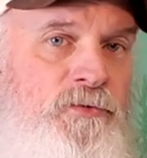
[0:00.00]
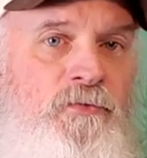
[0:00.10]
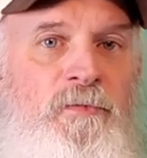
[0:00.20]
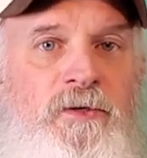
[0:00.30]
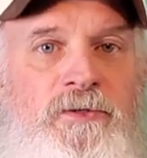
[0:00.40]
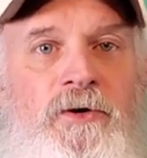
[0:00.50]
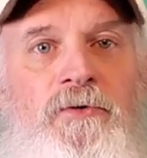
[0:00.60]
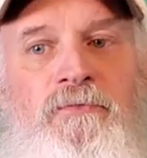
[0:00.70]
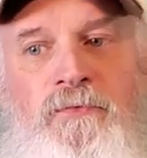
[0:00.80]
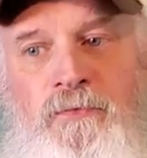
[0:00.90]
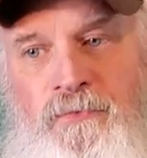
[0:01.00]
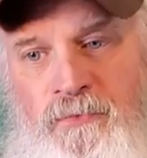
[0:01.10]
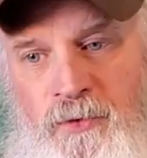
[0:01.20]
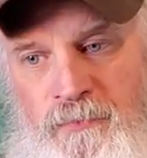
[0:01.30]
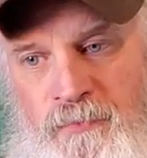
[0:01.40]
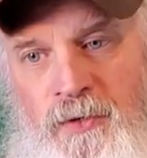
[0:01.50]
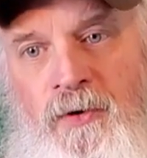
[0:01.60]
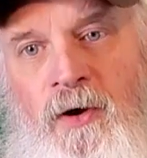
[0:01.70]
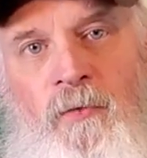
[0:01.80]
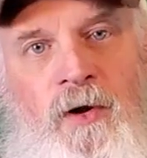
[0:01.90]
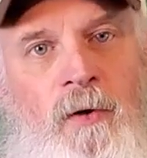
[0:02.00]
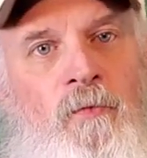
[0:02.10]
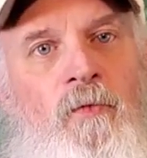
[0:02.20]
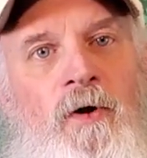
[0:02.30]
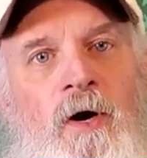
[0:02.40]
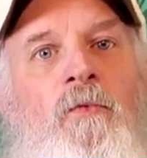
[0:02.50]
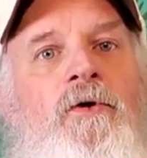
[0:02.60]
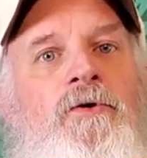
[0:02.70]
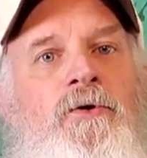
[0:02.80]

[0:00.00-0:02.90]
for myself and trying to figure out what I'm what I want to